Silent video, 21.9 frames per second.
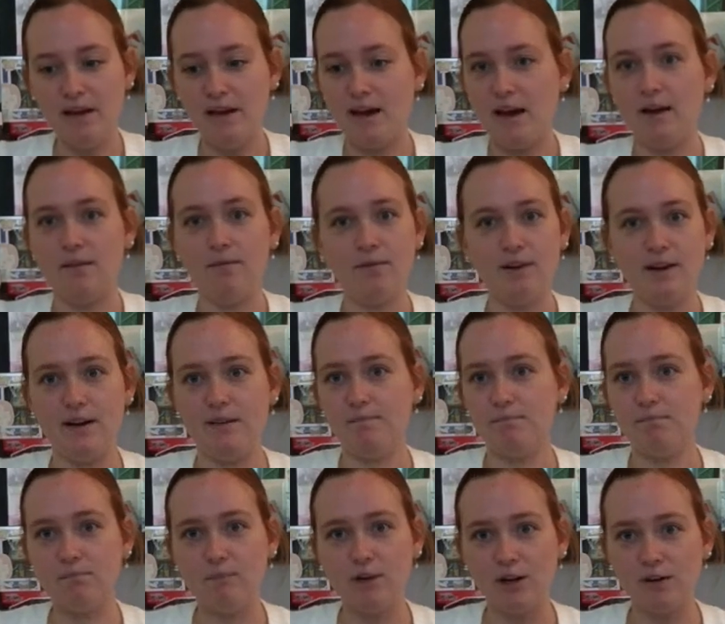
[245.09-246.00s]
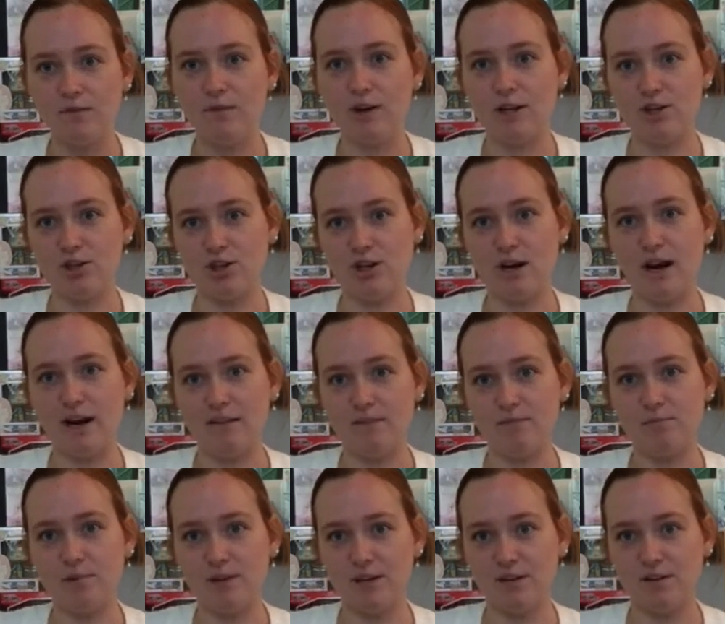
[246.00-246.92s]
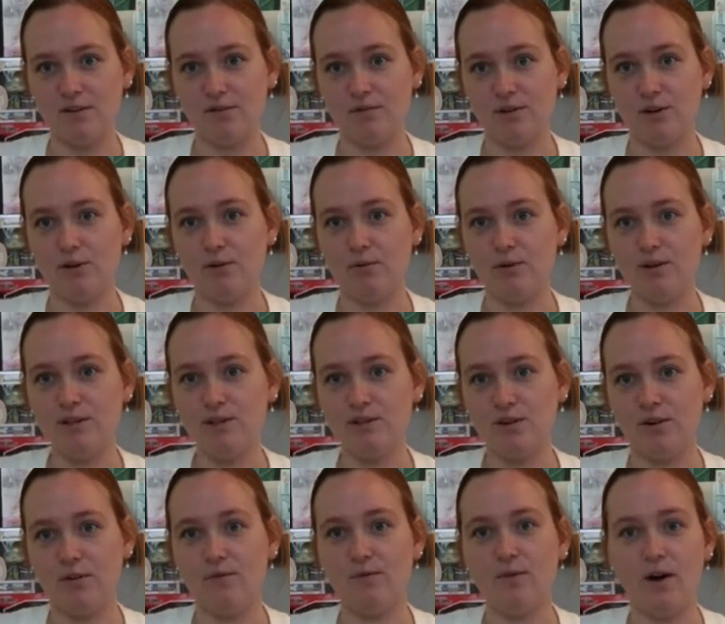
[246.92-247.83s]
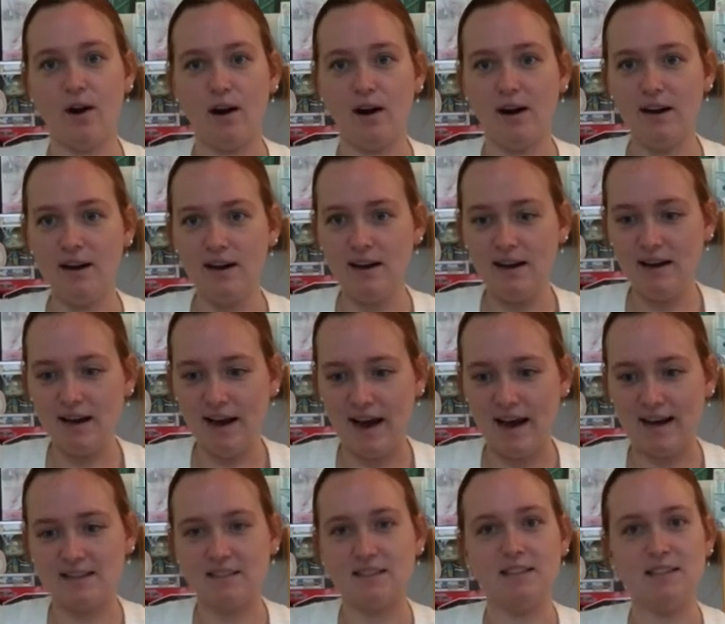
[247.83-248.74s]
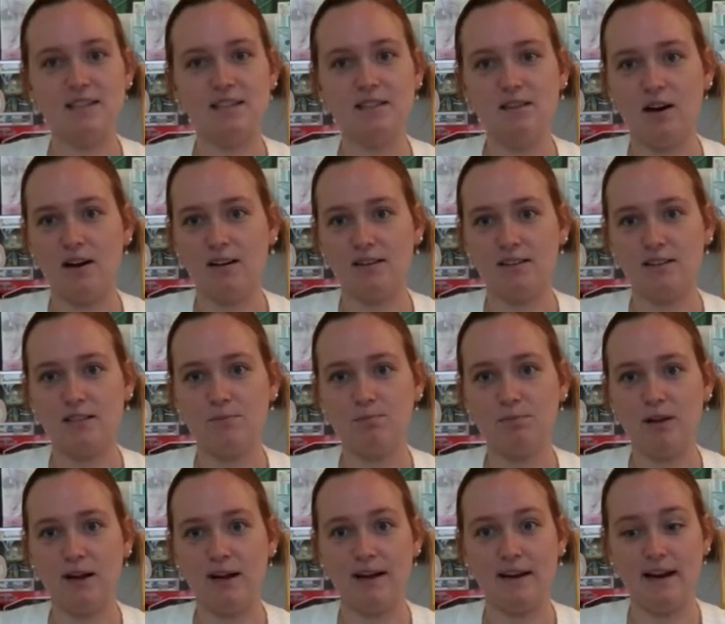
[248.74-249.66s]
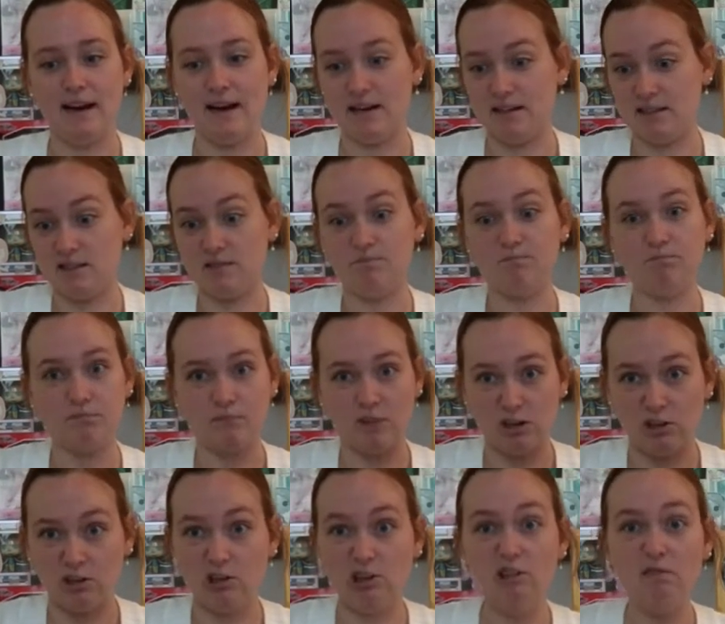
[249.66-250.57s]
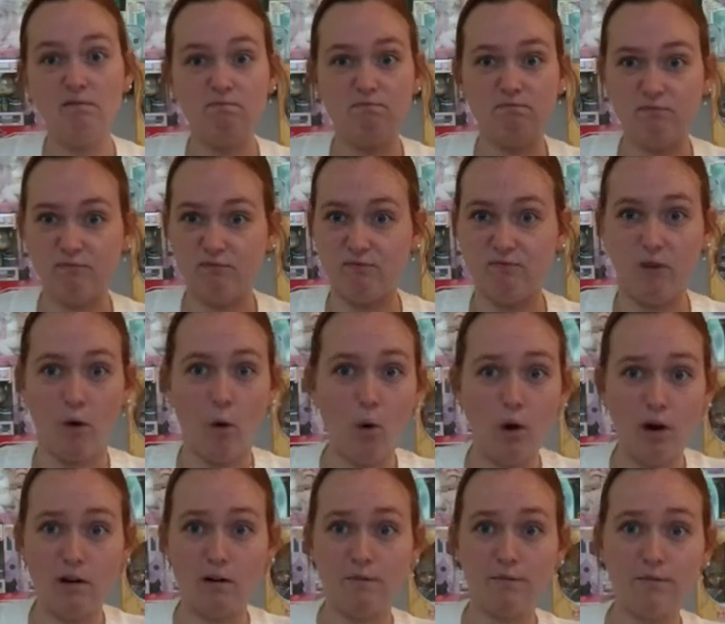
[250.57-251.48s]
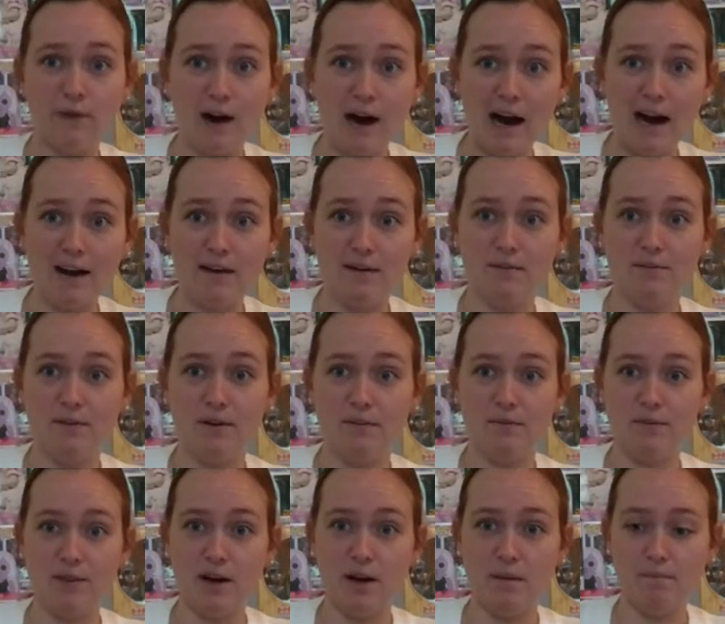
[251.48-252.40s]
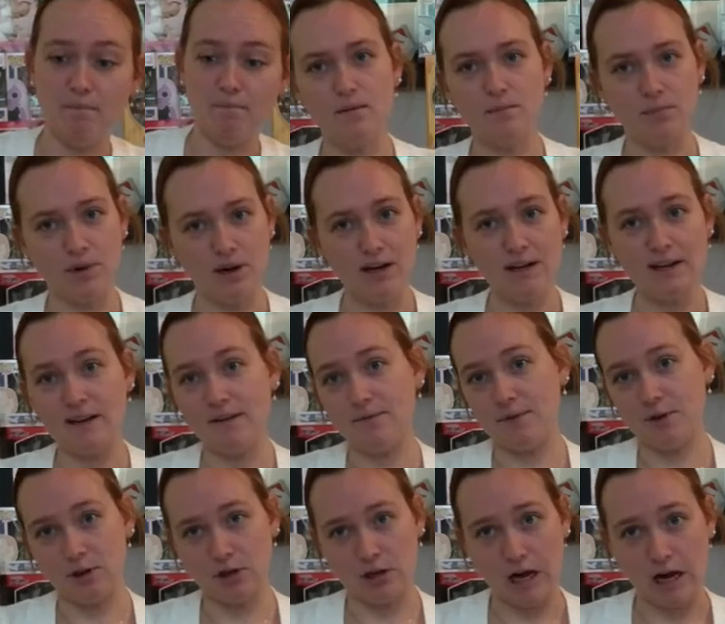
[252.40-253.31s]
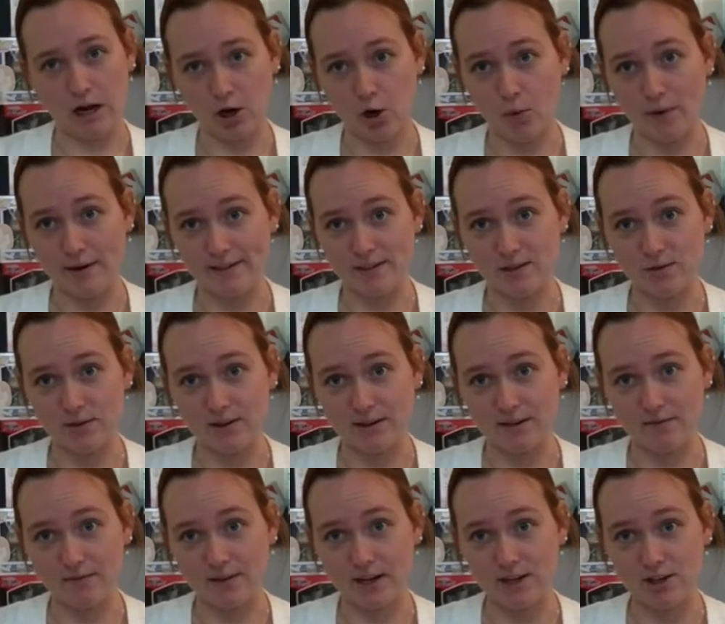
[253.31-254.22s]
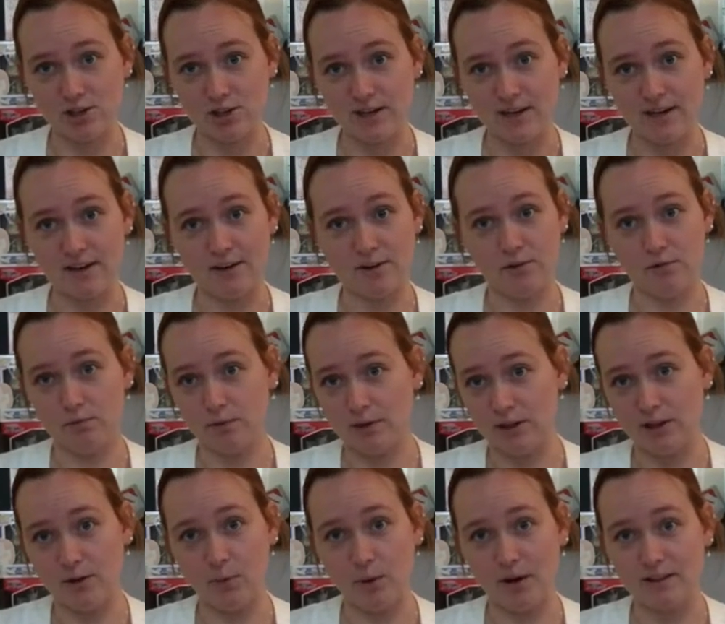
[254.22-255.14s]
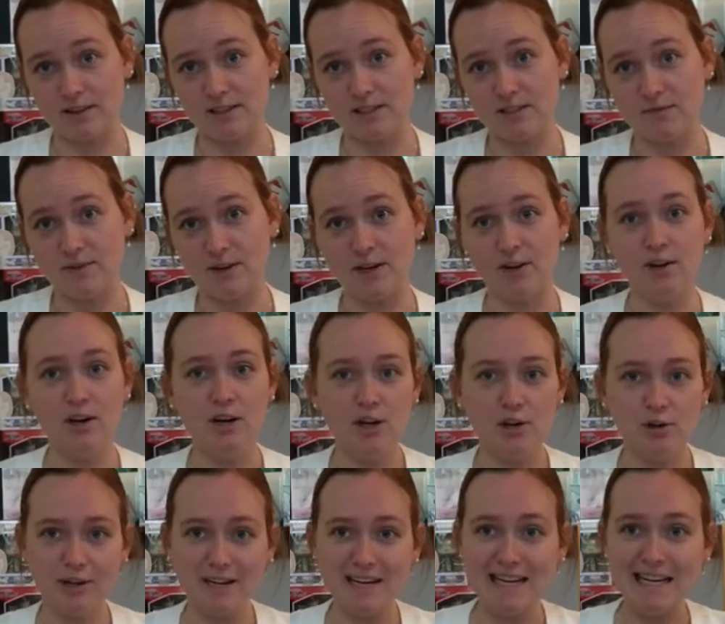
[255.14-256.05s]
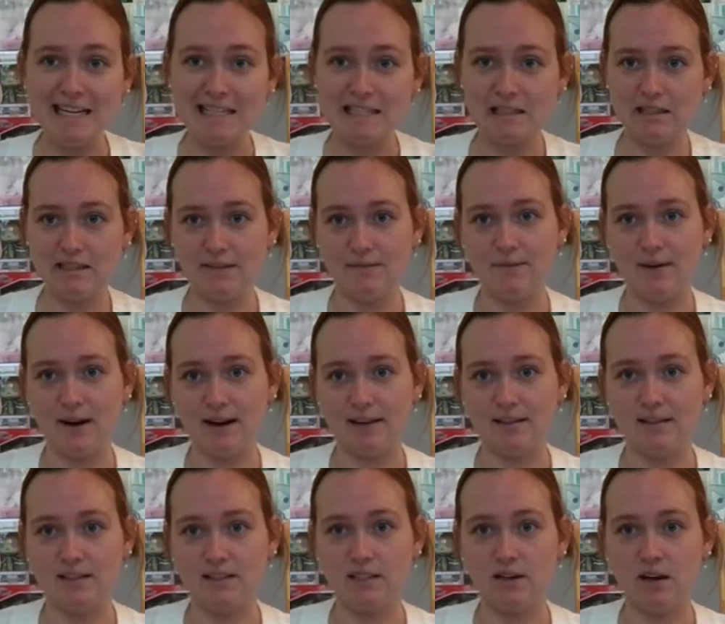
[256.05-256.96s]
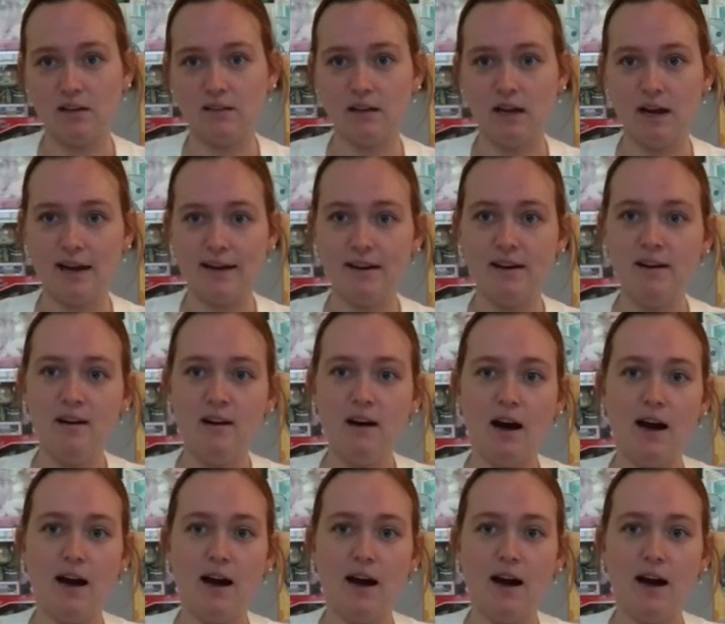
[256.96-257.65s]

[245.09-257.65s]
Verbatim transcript: Every convention I have been through so far has this on display and has a good four or five of them. But if you're not going to a convention and you really want this figure, you can easily find this online.